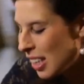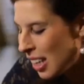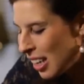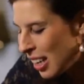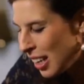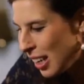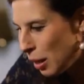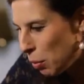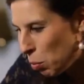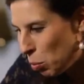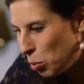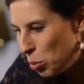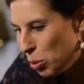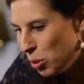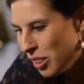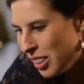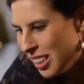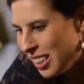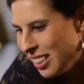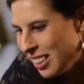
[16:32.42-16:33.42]
it's highly
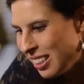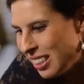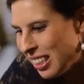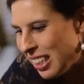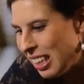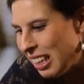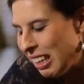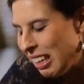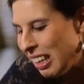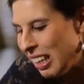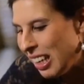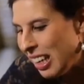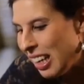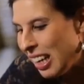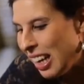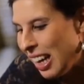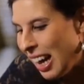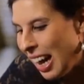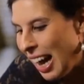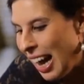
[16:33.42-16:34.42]
important.
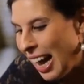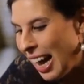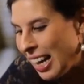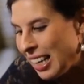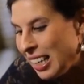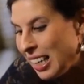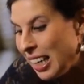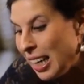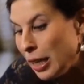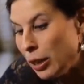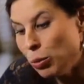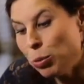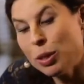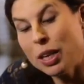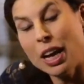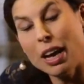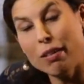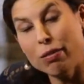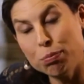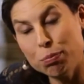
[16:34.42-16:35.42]
And it
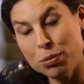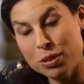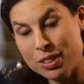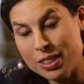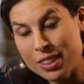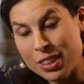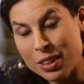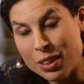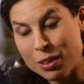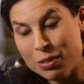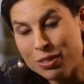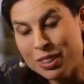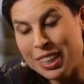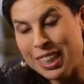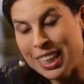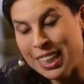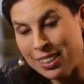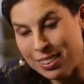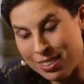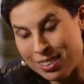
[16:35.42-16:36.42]
would have preserved
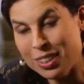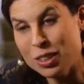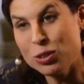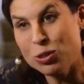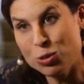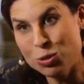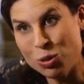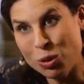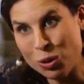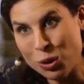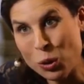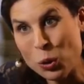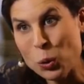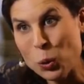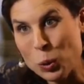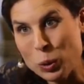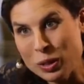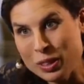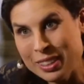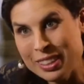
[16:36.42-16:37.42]
its
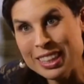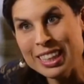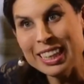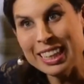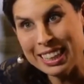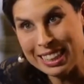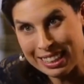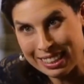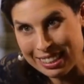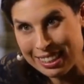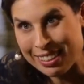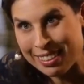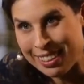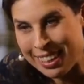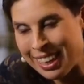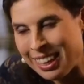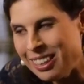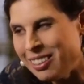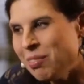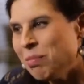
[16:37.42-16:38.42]
strongholds in
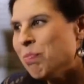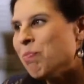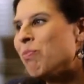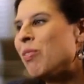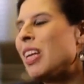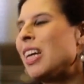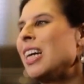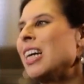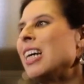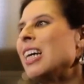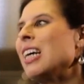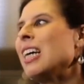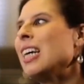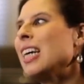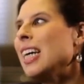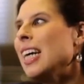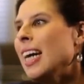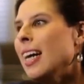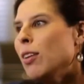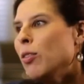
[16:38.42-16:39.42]
Syria.
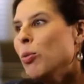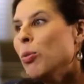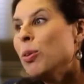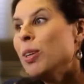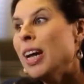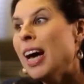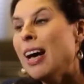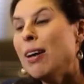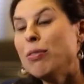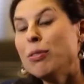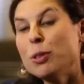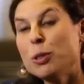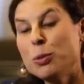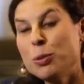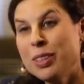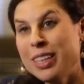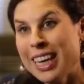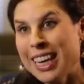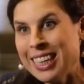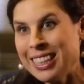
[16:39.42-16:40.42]
It would have
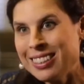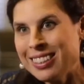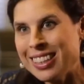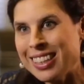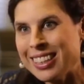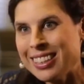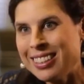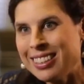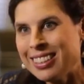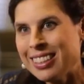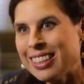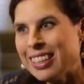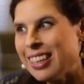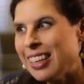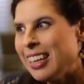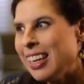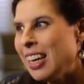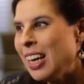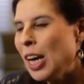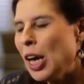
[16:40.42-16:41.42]
created
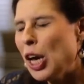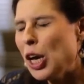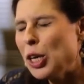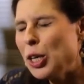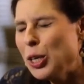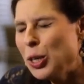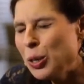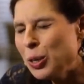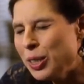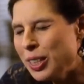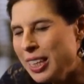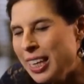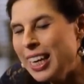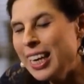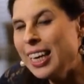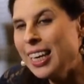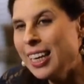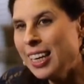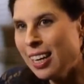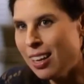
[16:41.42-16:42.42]
a
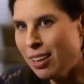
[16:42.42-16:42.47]
unique